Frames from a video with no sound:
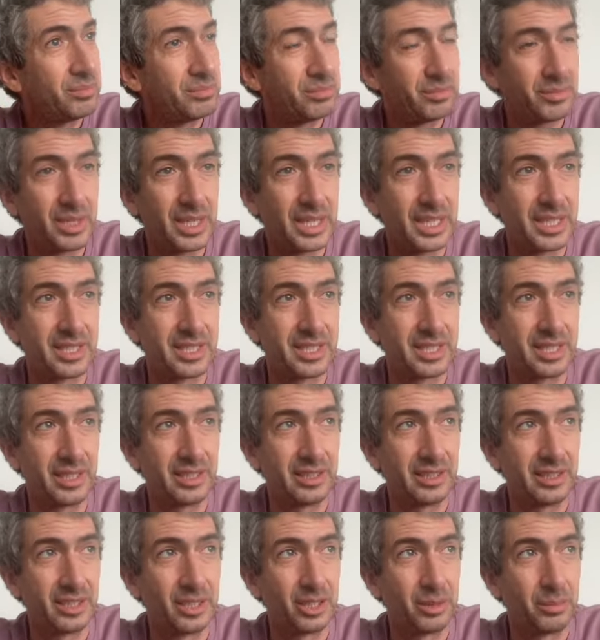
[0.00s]
it's a
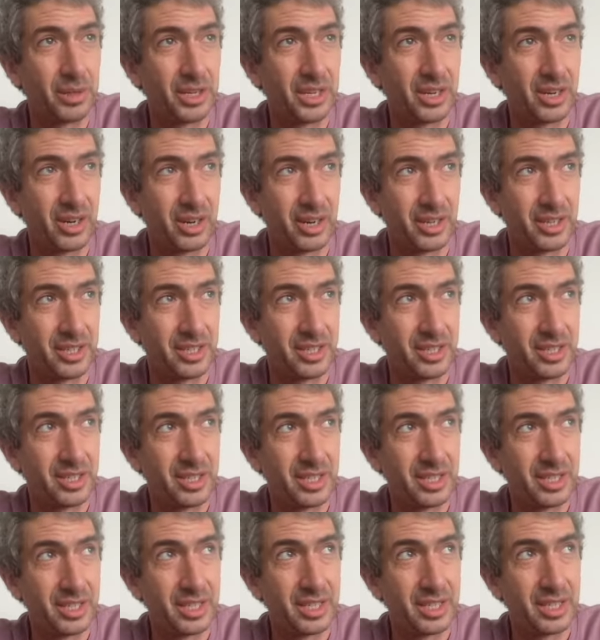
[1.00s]
little bit hard.
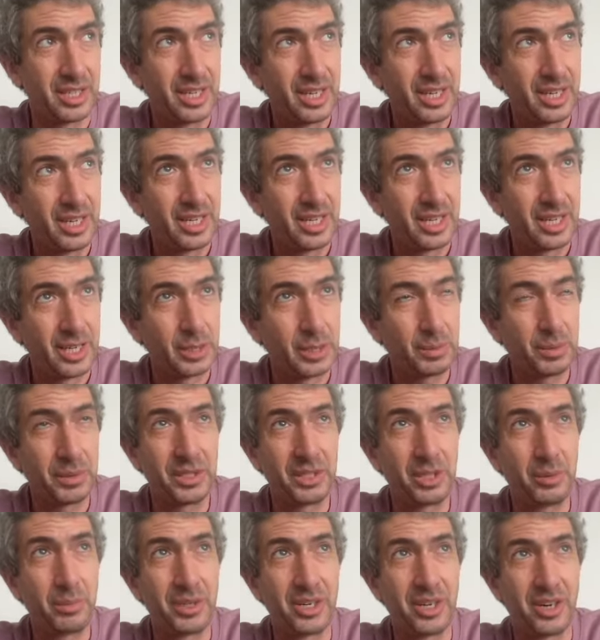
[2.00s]
It's been a
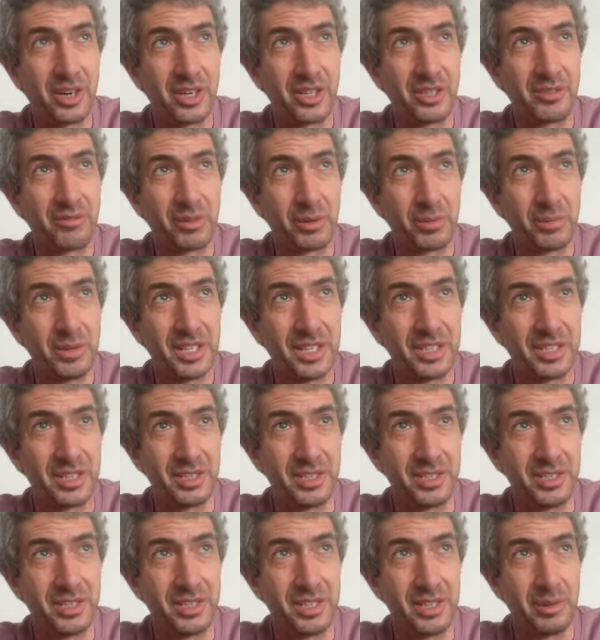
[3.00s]
little bit hard for me to
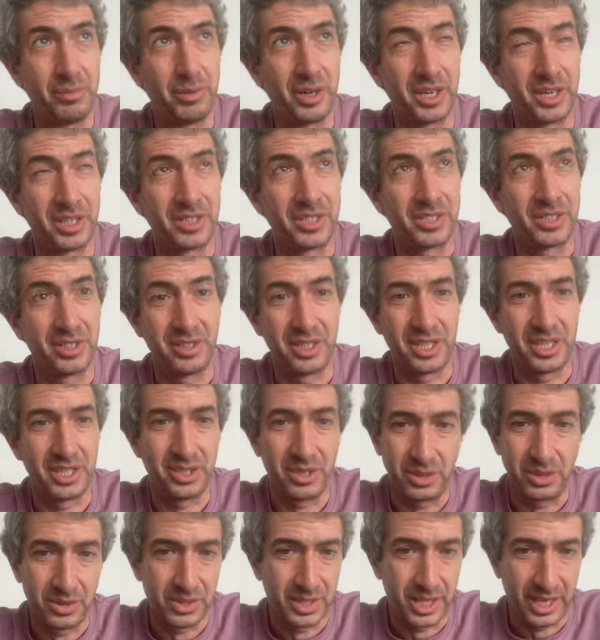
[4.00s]
debug certain
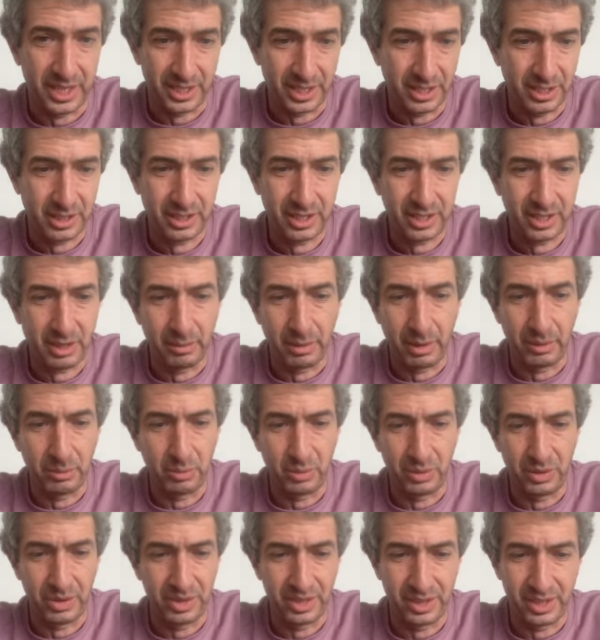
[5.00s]
issues that's come up
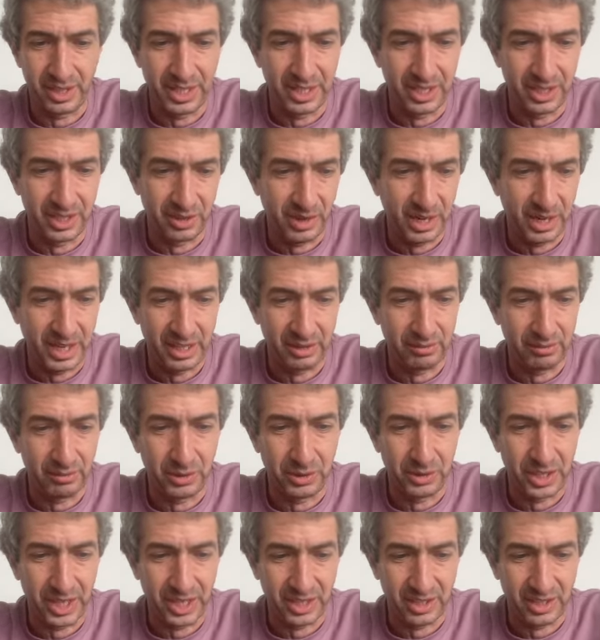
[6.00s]
with integrating full
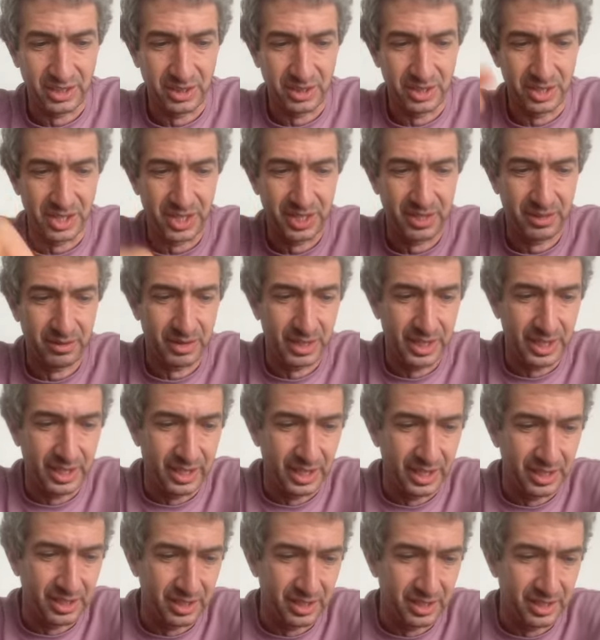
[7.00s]
text search
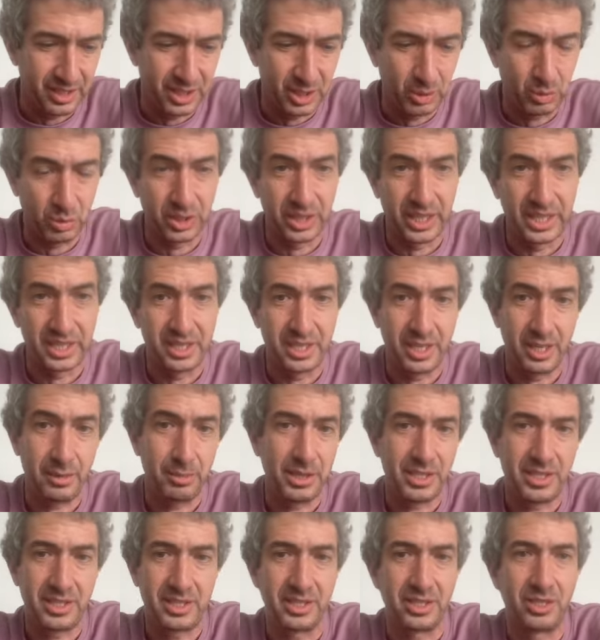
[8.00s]
into the SQLite
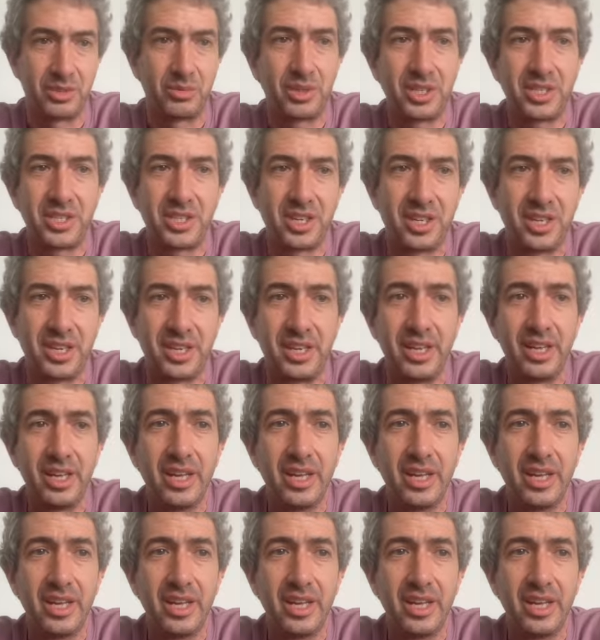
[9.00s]
database this runs on.